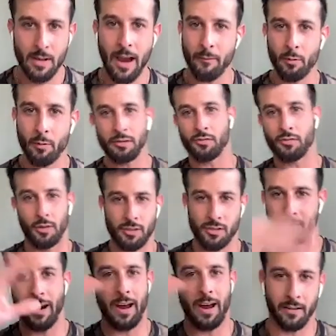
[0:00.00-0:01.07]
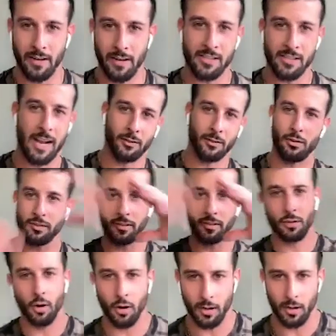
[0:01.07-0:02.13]
Everyone else runs around and eats hot dogs and
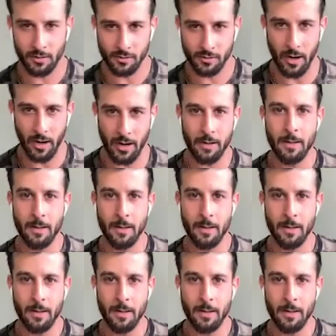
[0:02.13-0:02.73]
talks, right?